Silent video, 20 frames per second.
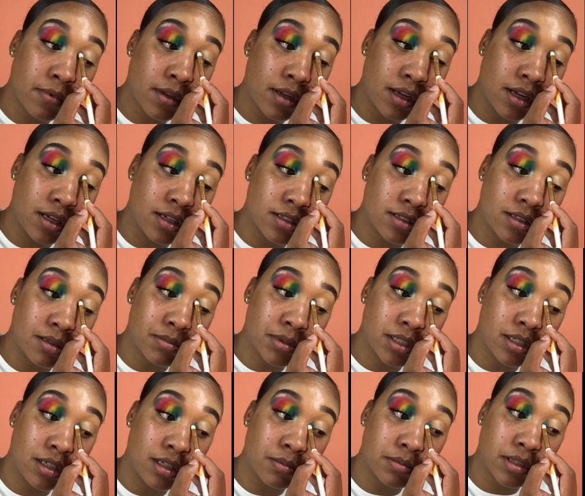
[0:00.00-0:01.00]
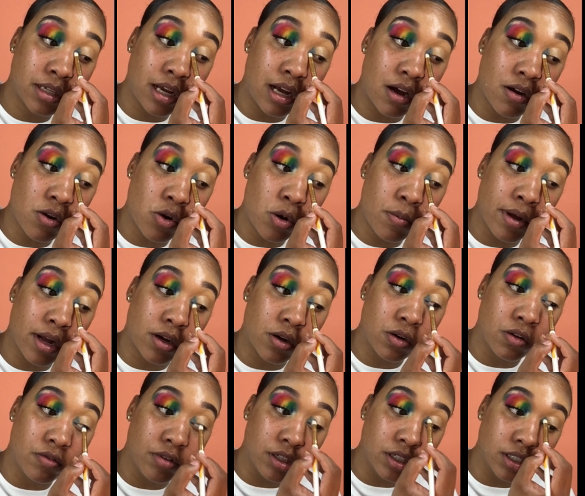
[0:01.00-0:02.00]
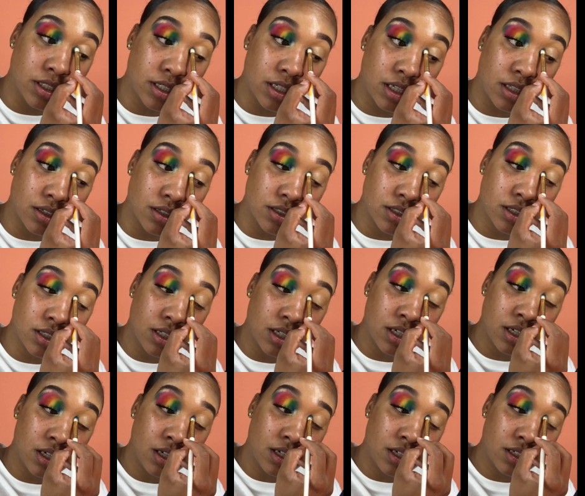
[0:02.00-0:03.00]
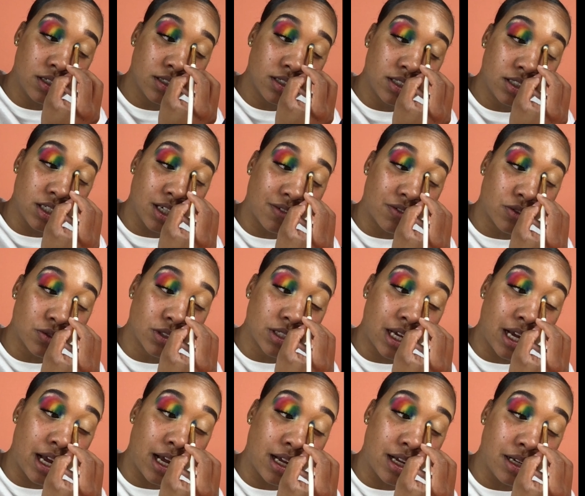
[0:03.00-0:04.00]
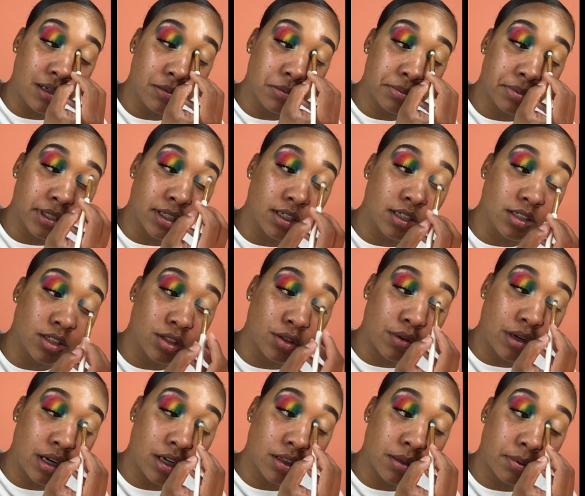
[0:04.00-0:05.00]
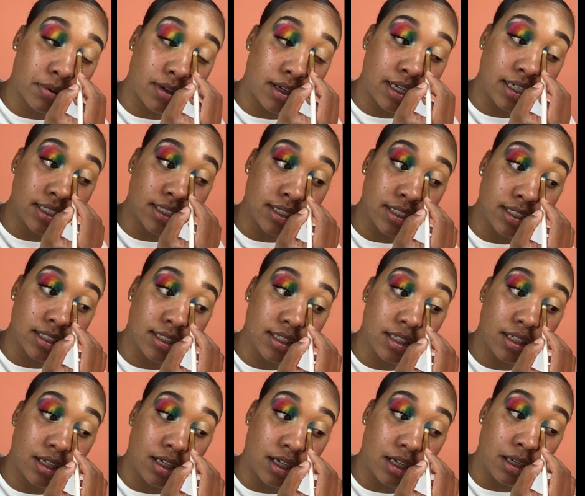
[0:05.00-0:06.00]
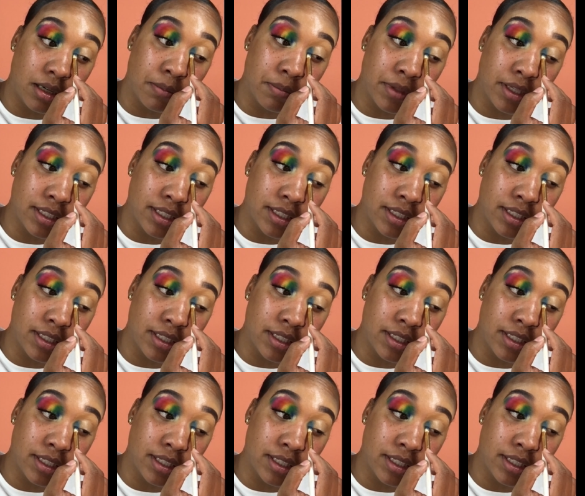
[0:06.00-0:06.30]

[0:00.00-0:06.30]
And sometimes I'll go back over these colors several times because throughout the process they